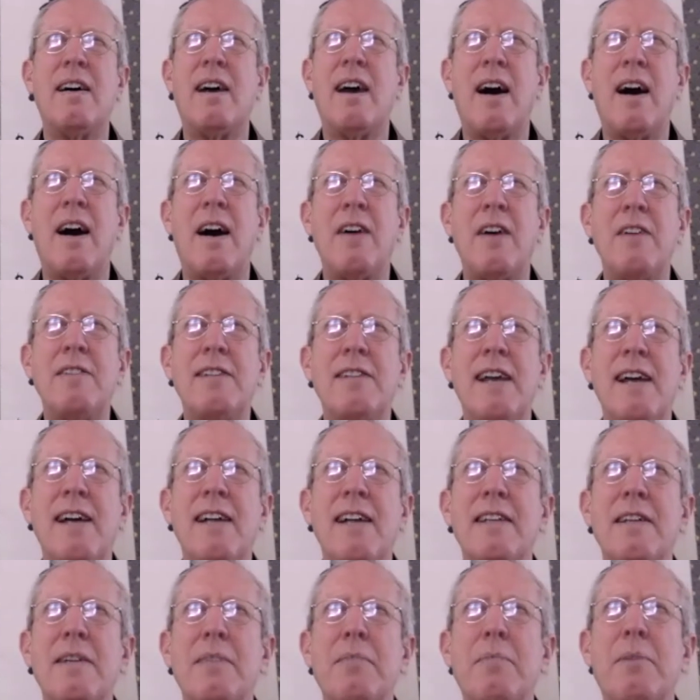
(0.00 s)
our
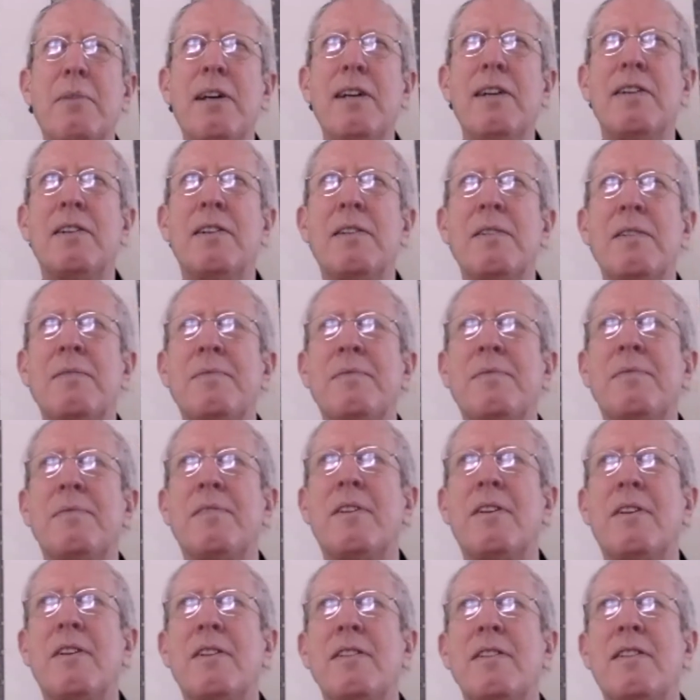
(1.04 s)
daily meal,
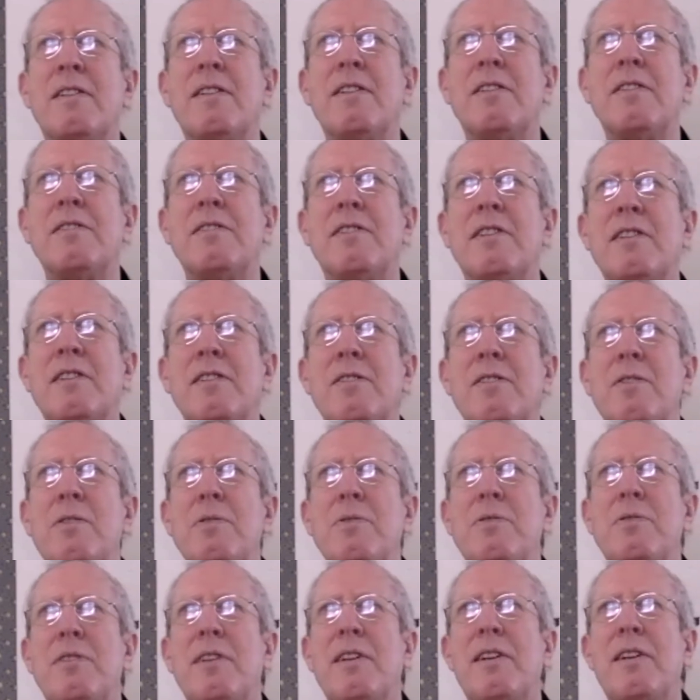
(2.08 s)
or is it
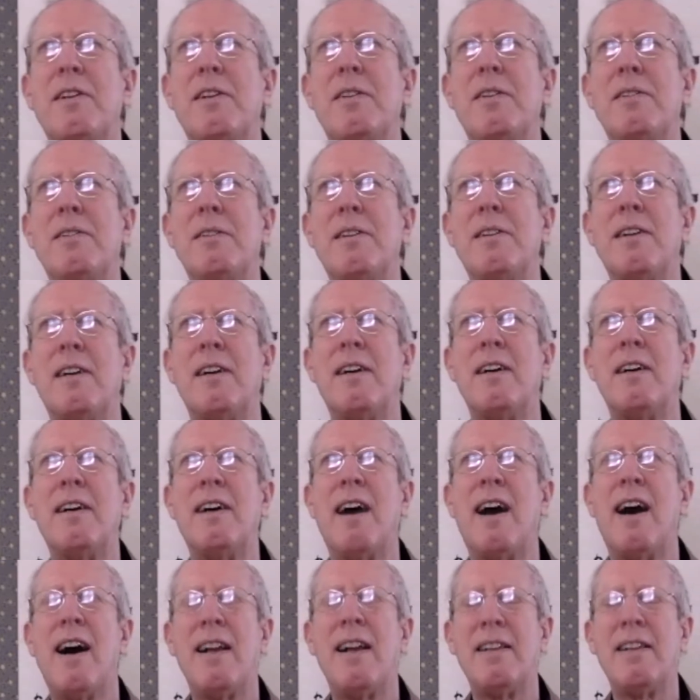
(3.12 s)
used in a
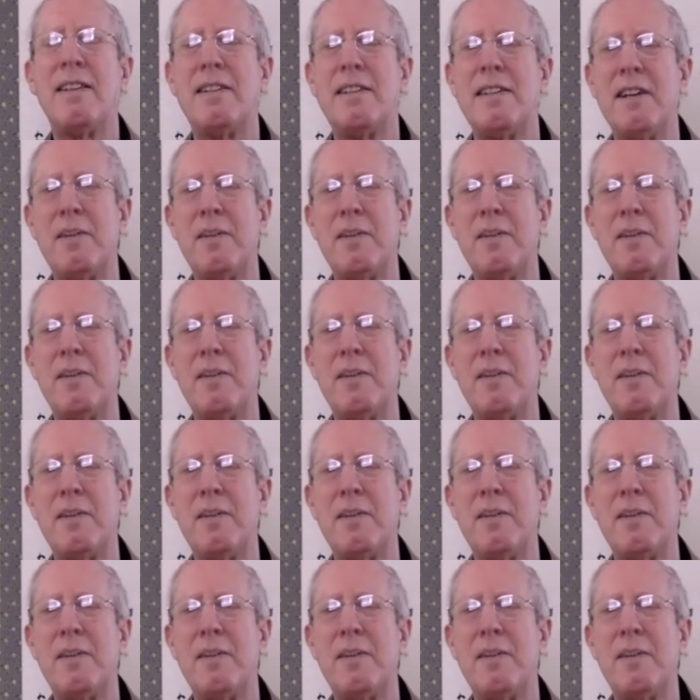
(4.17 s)
holiday